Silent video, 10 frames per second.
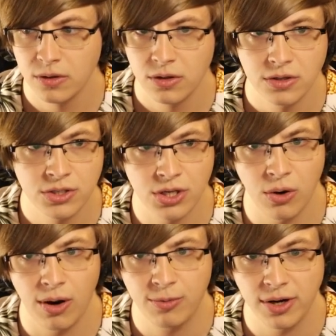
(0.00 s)
So,
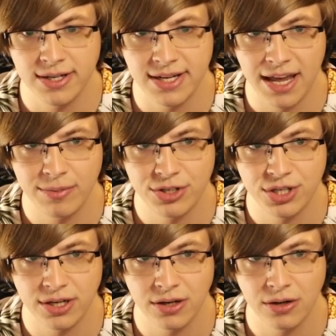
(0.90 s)
upgrade damage
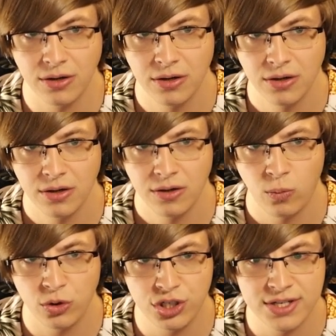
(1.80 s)
here.
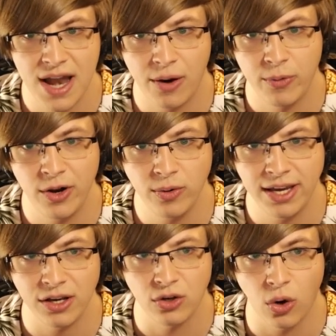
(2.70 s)
We're just not... We don't
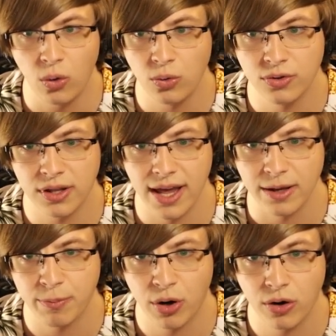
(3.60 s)
get gold, like,
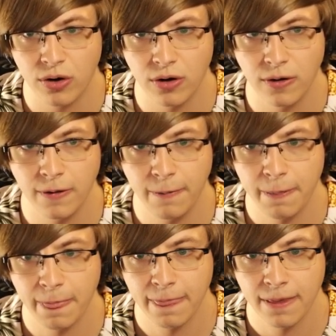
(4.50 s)
per...
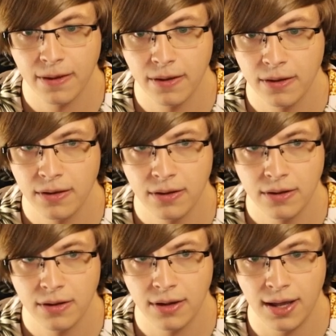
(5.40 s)

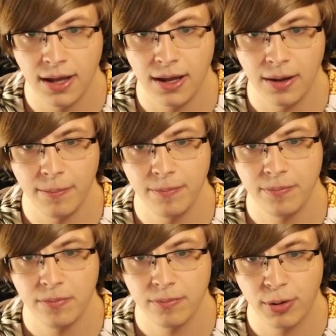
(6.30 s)
Um,
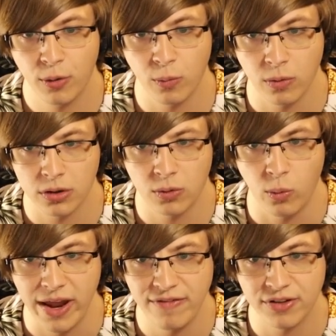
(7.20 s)
per
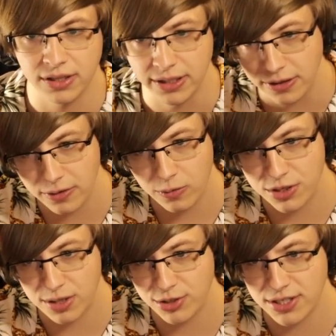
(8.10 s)
wave clear, which
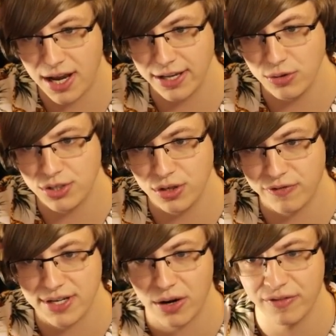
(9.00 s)
I'm just not used to for
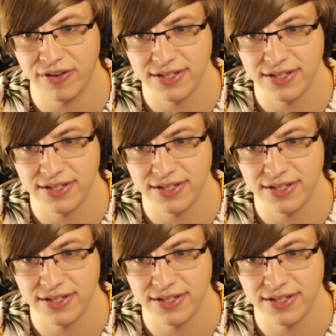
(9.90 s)
tower defense